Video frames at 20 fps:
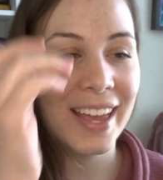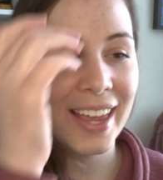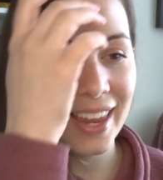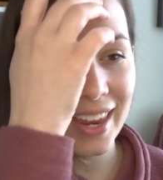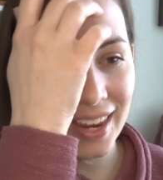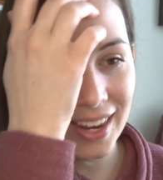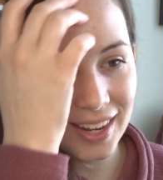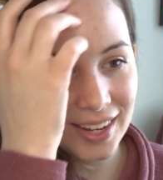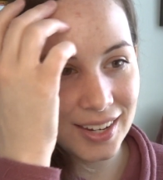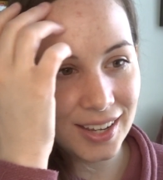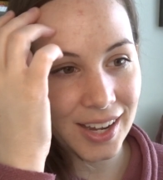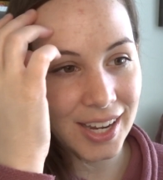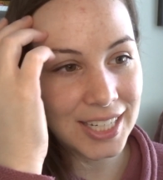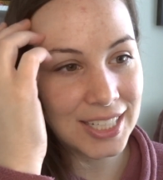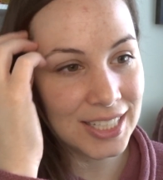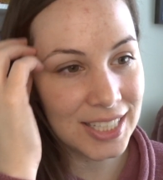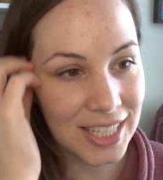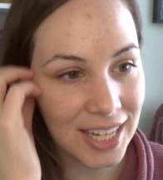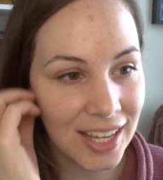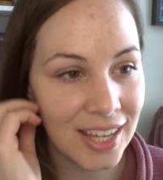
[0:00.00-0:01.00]
And I
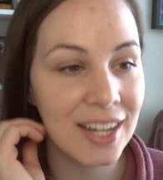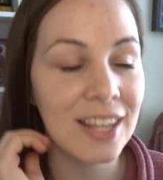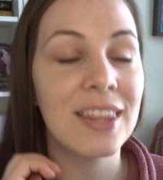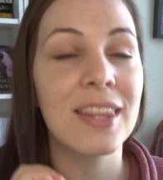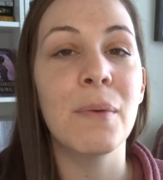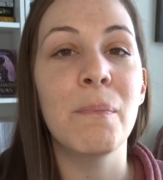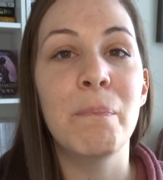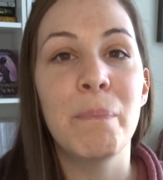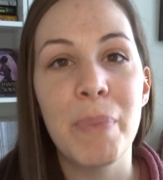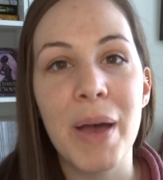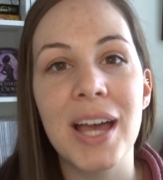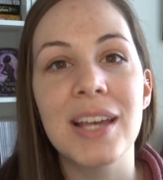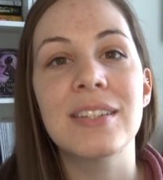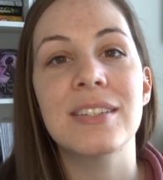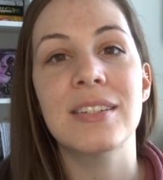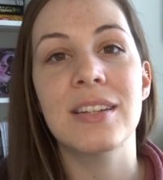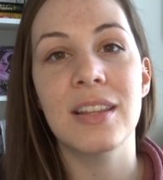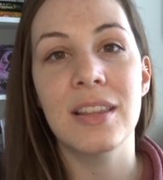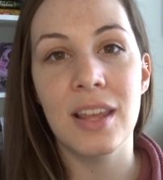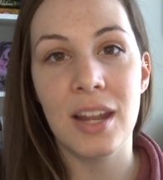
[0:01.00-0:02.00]
did the
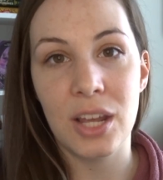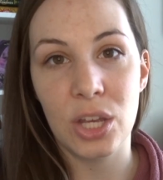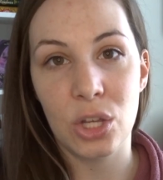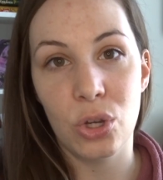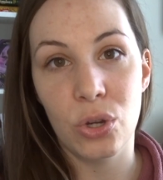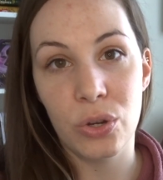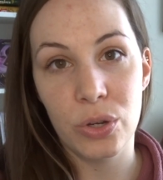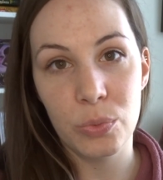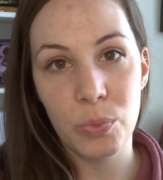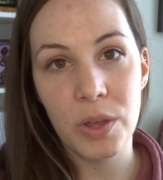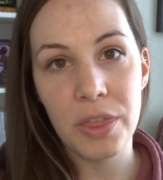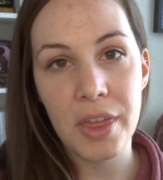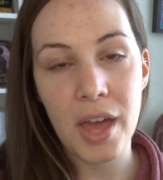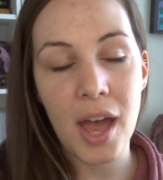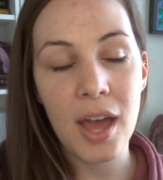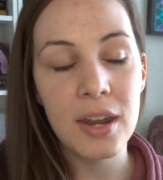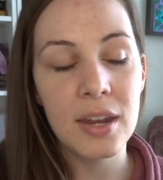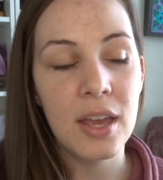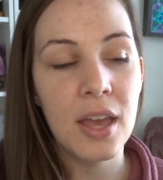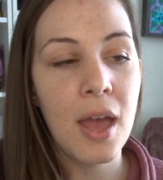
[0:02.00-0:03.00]
best that I could with
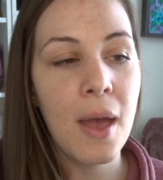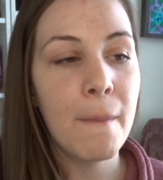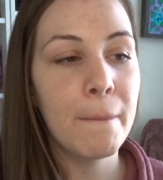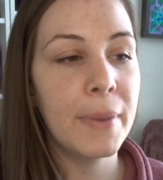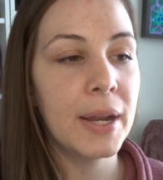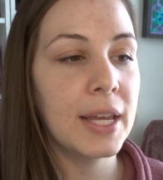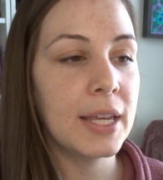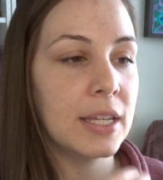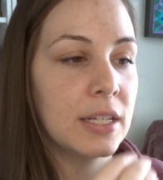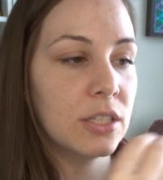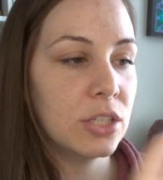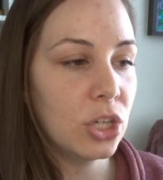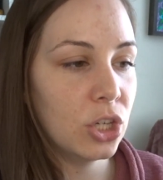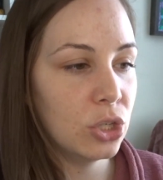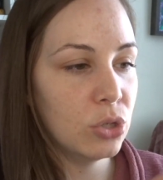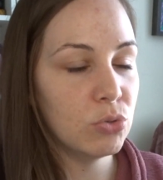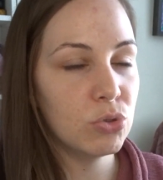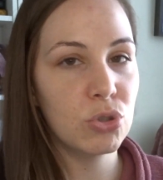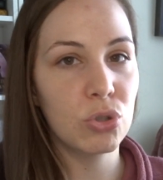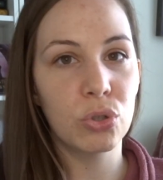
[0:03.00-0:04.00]
that, but I
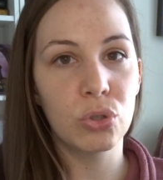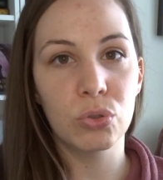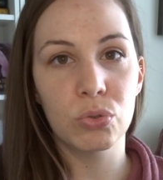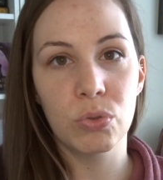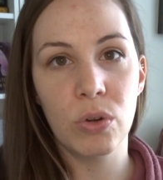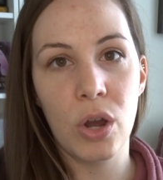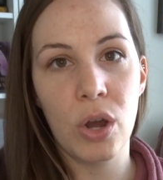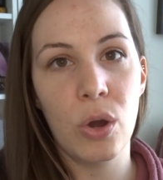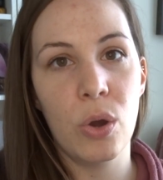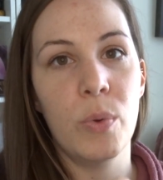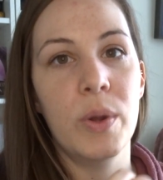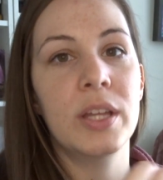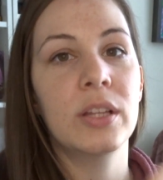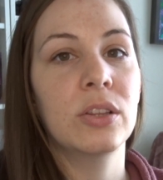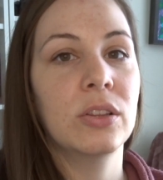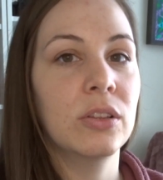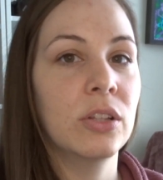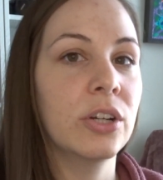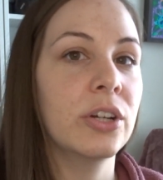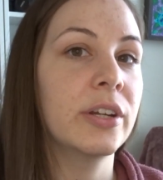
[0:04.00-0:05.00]
continued to grow
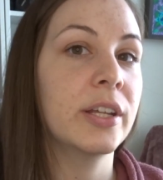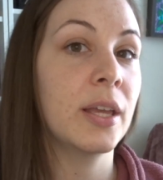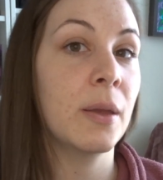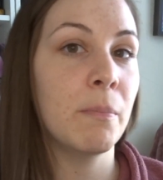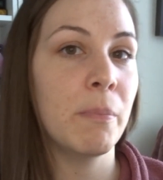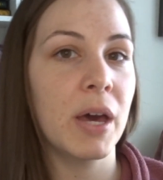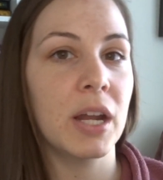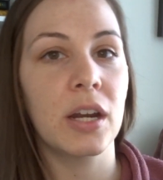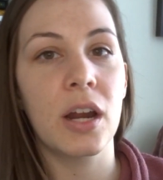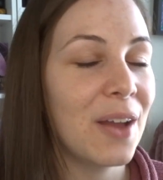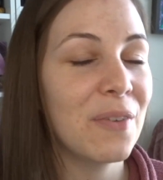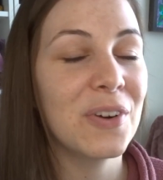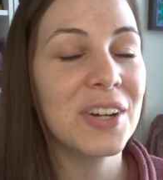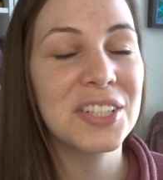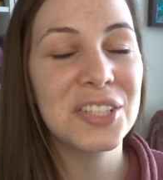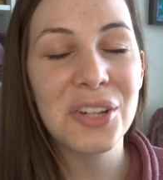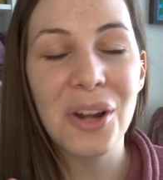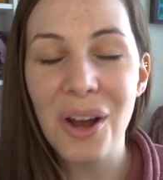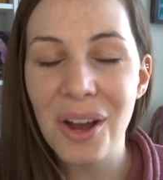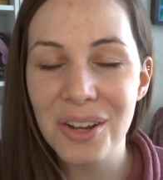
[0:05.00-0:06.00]
and learn and get better. I
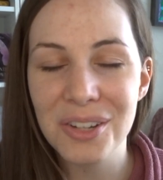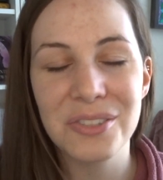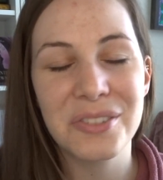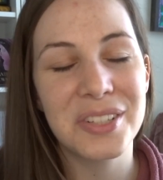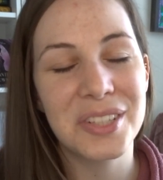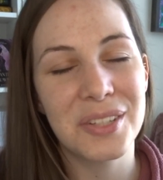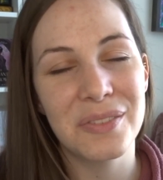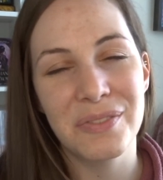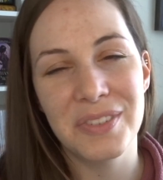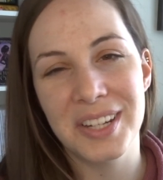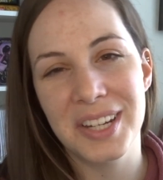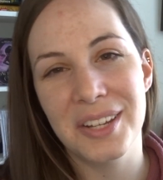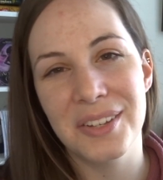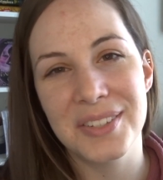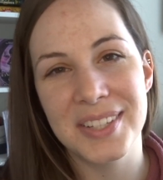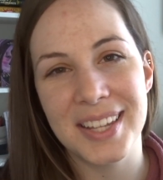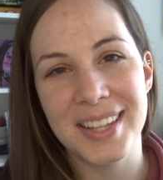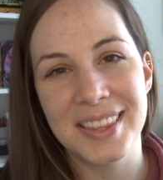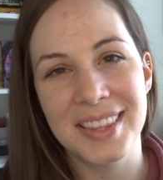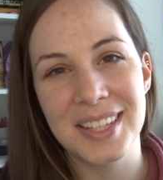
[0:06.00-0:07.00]
watched hundreds of
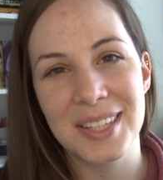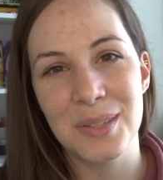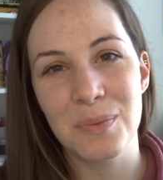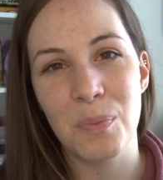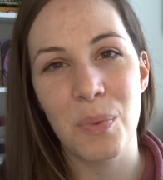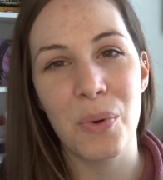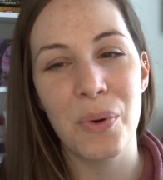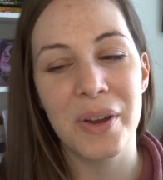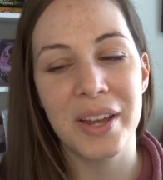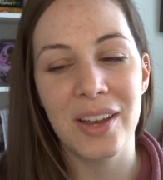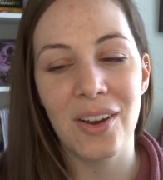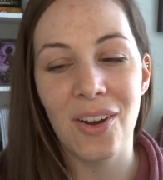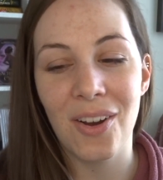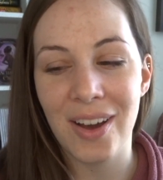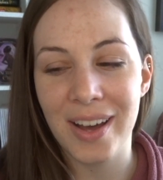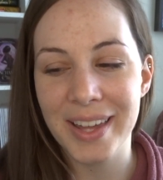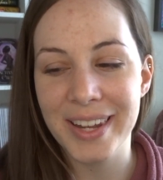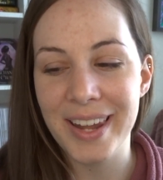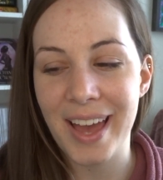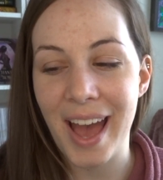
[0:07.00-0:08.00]
videos at this point
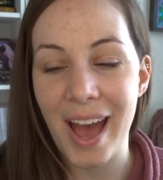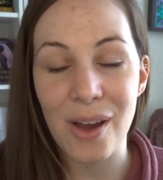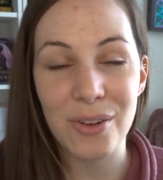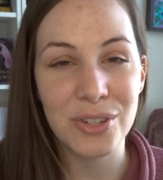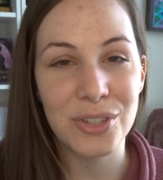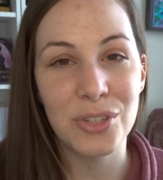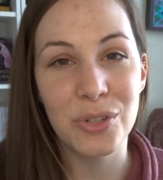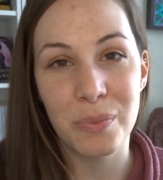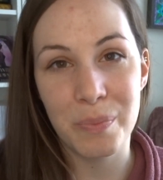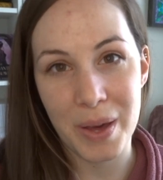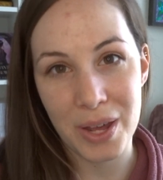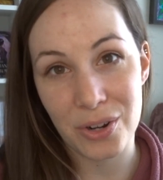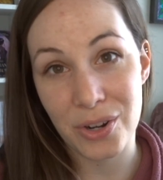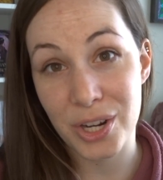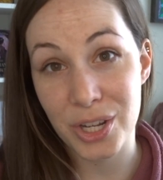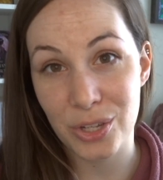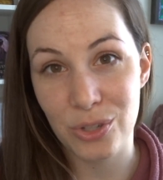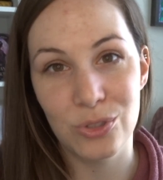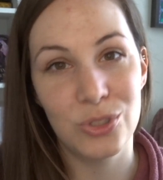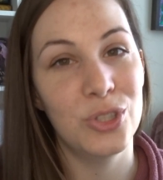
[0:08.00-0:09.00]
on how to do better
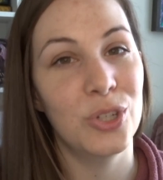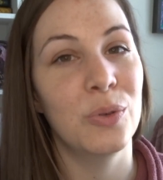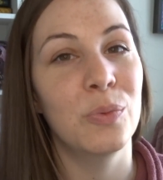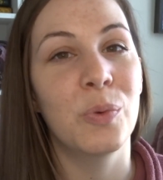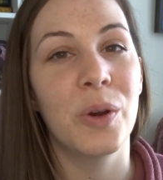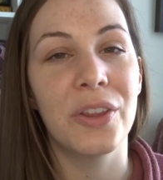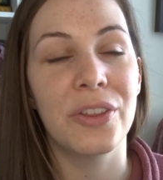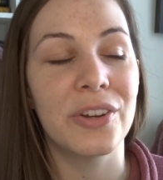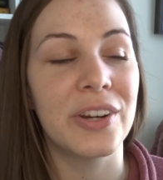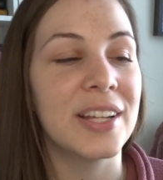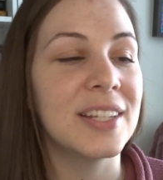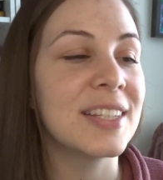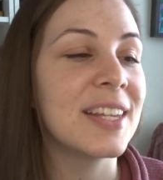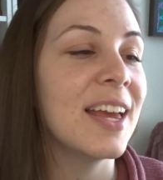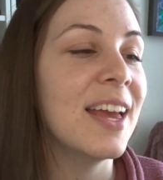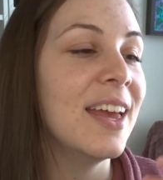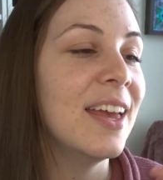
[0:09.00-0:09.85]
at YouTube, whether it's